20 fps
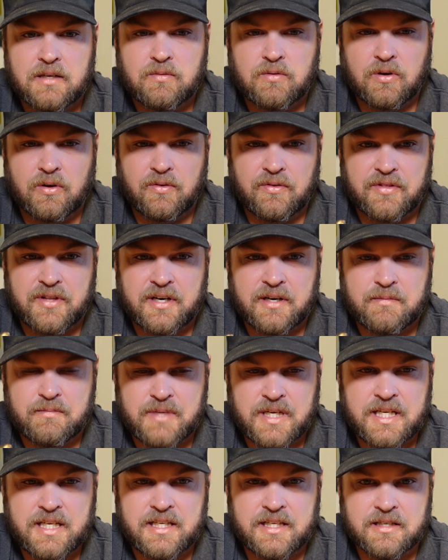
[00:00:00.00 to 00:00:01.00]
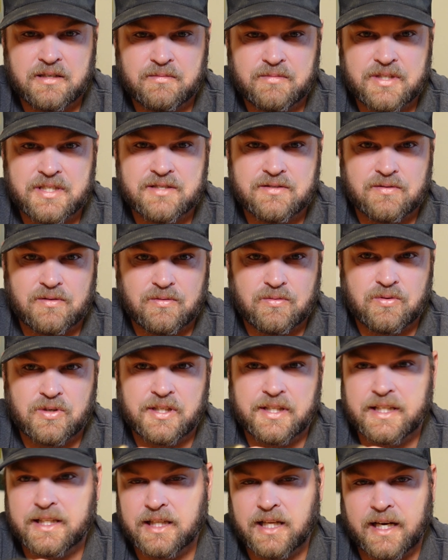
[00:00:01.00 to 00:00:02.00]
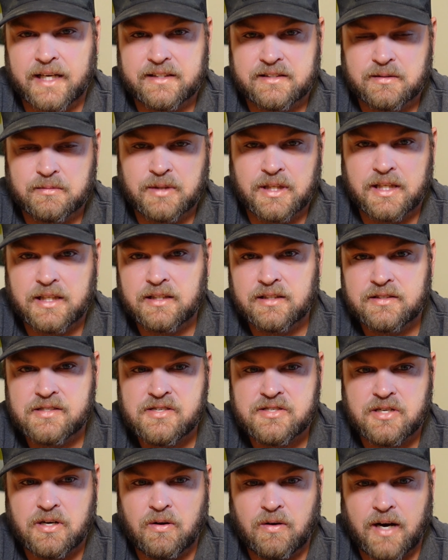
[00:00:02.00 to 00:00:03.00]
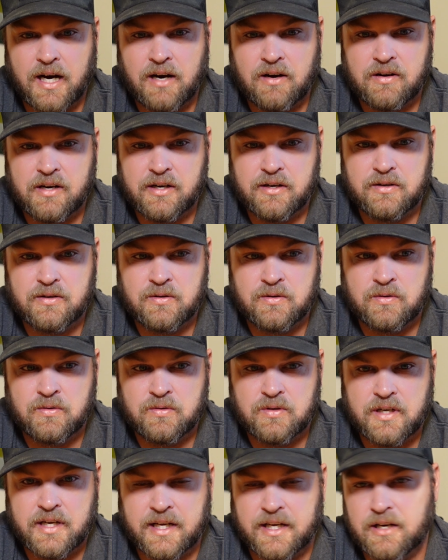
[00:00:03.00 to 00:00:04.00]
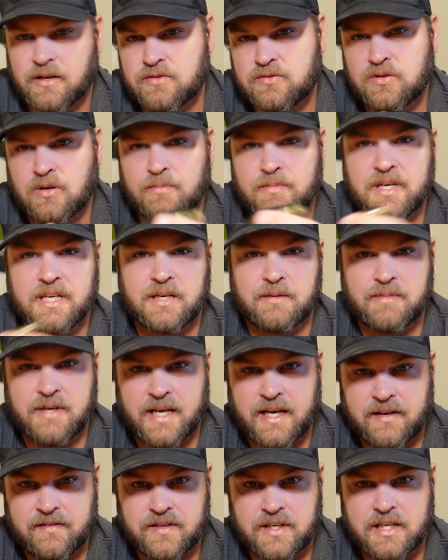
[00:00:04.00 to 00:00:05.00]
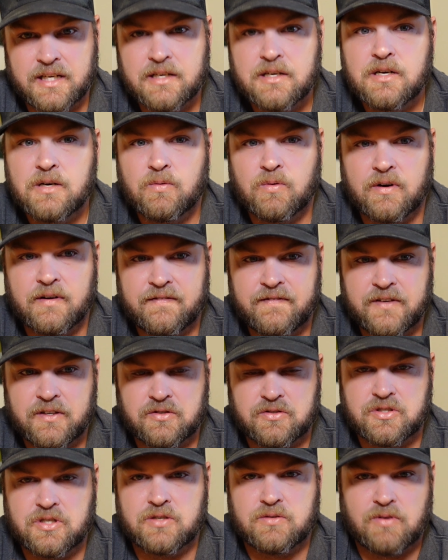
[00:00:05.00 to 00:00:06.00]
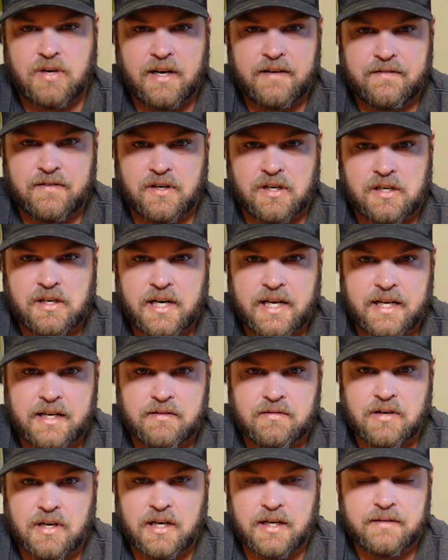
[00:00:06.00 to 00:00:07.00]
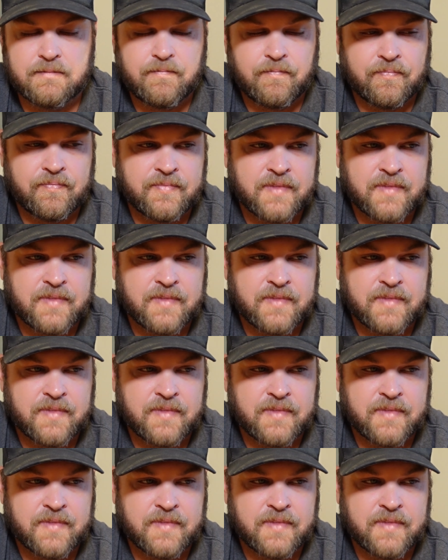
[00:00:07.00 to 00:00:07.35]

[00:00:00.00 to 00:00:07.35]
Well, their medium is really light to me. So I'll go to a medium heavy where it feels just right for a cranking rod.